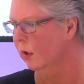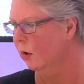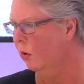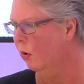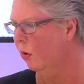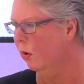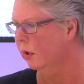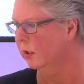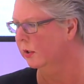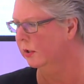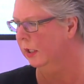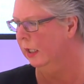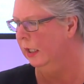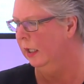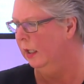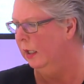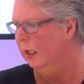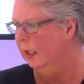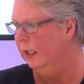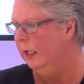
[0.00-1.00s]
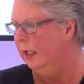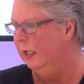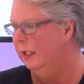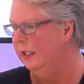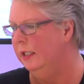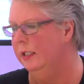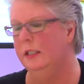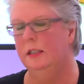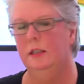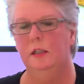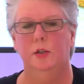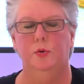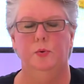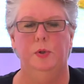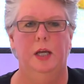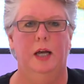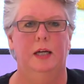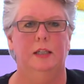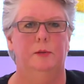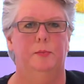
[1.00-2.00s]
corks, this
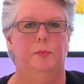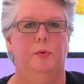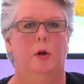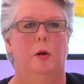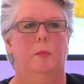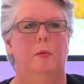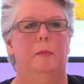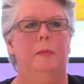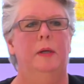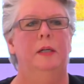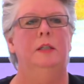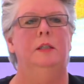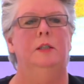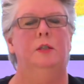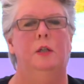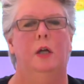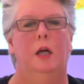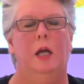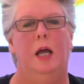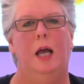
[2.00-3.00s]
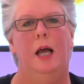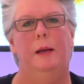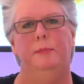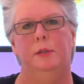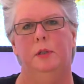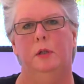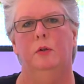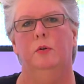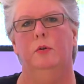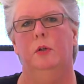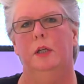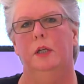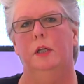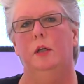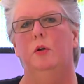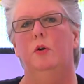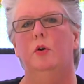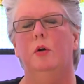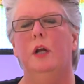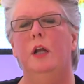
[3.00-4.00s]
industry has a problem and is absolutely
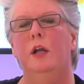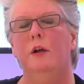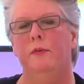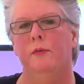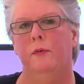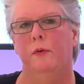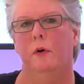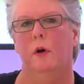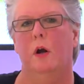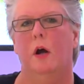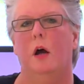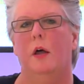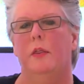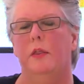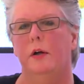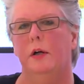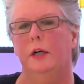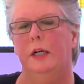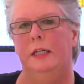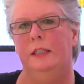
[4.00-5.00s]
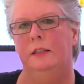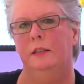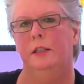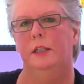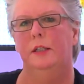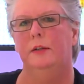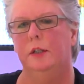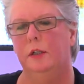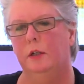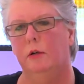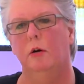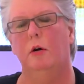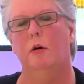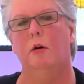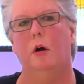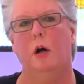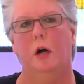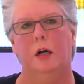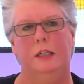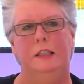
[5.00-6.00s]
looking for other interior
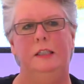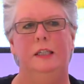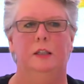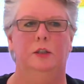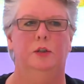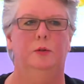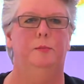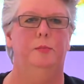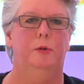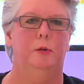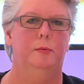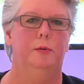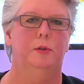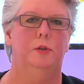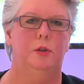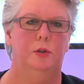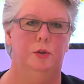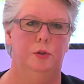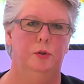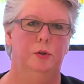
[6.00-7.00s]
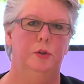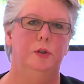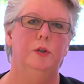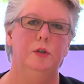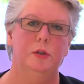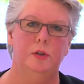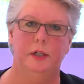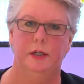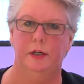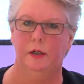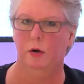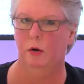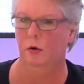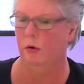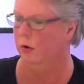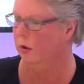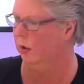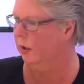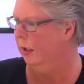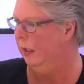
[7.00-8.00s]
or architecture purposes to use their
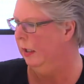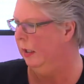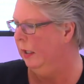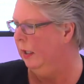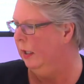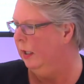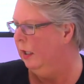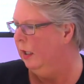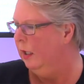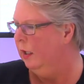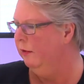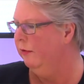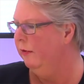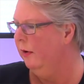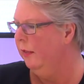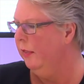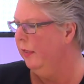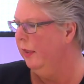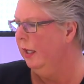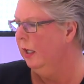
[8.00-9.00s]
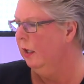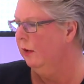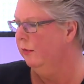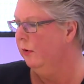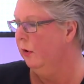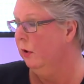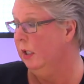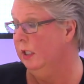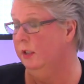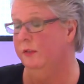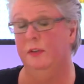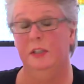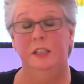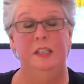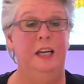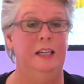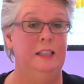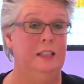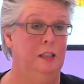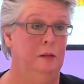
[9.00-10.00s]
cork. The fun thing of cork is
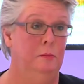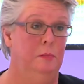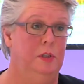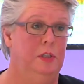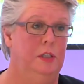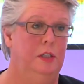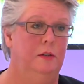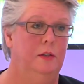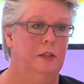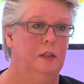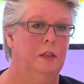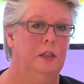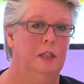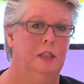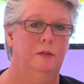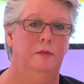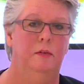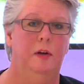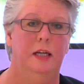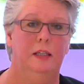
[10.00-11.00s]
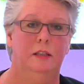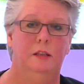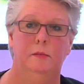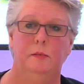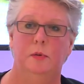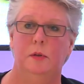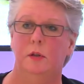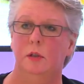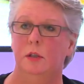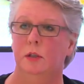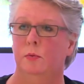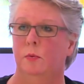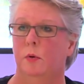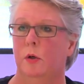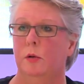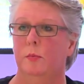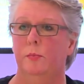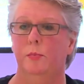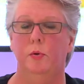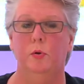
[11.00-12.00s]
fantastic material. It's flexible, it's
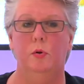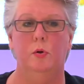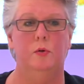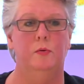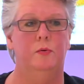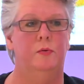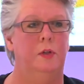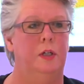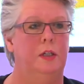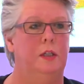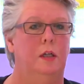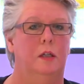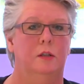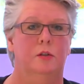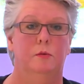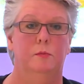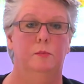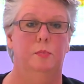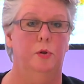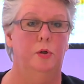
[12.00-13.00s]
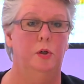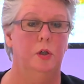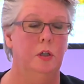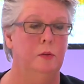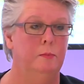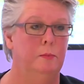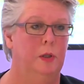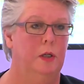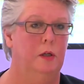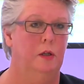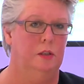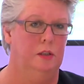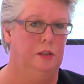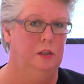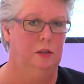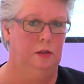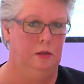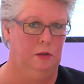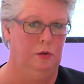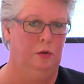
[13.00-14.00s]
waterproof, it doesn't burn because
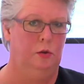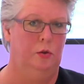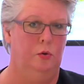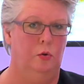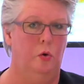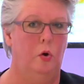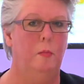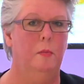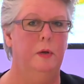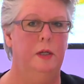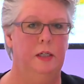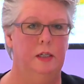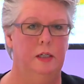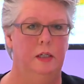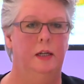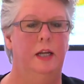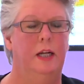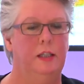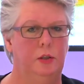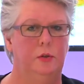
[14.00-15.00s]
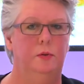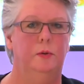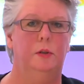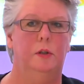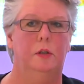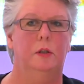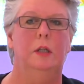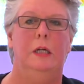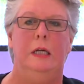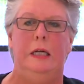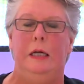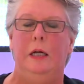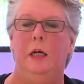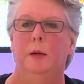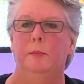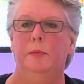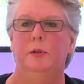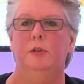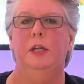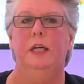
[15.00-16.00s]
it's normally the natural
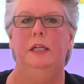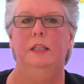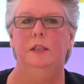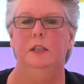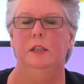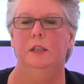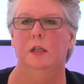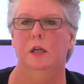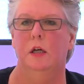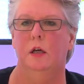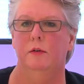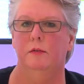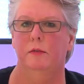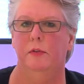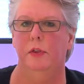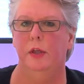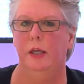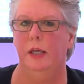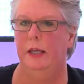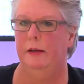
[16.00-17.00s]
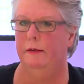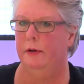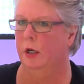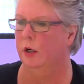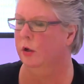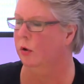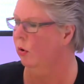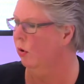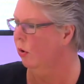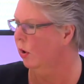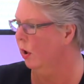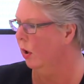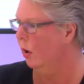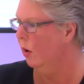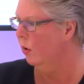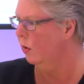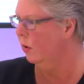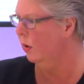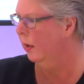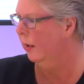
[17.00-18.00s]
protection of the cork
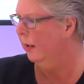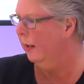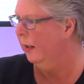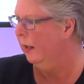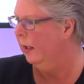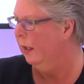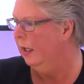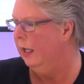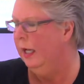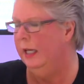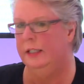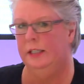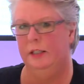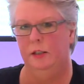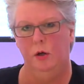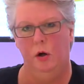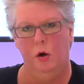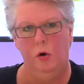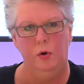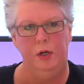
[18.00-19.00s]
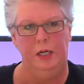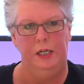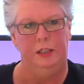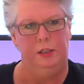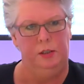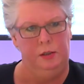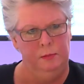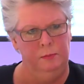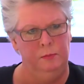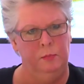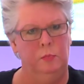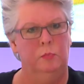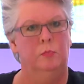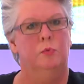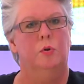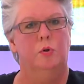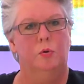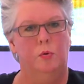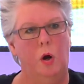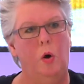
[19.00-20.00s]
oak. And this oak is
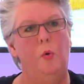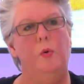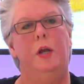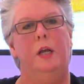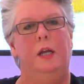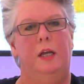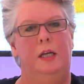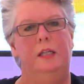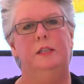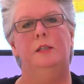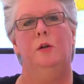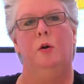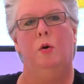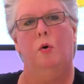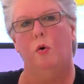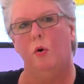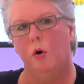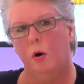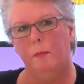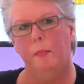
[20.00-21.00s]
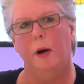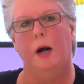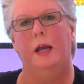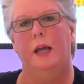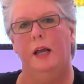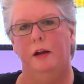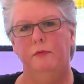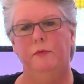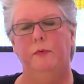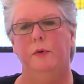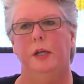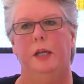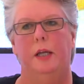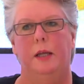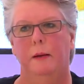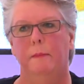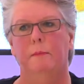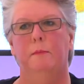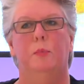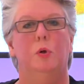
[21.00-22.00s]
growing its cork by
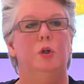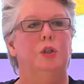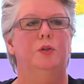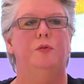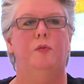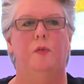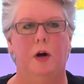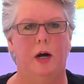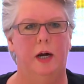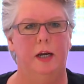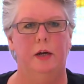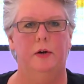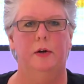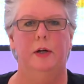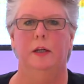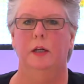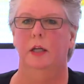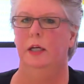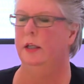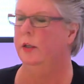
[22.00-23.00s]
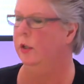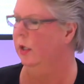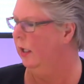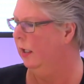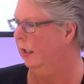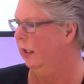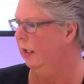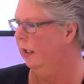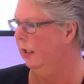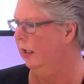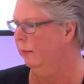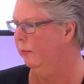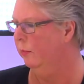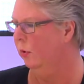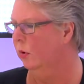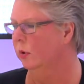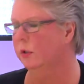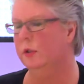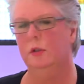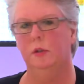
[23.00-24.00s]
every bushfire in
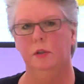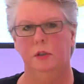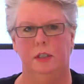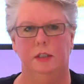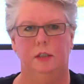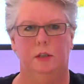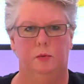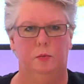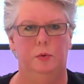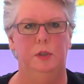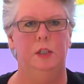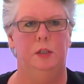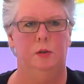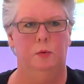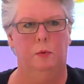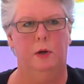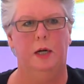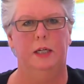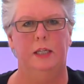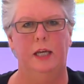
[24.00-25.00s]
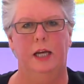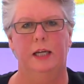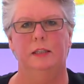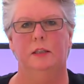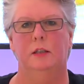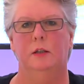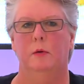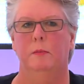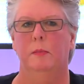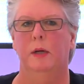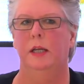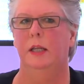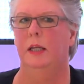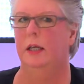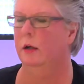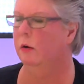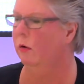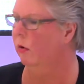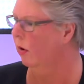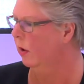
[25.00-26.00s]
Portugal. That's the reason why it has so many
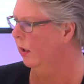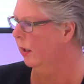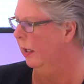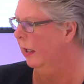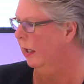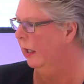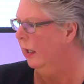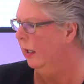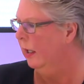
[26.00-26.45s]
cork.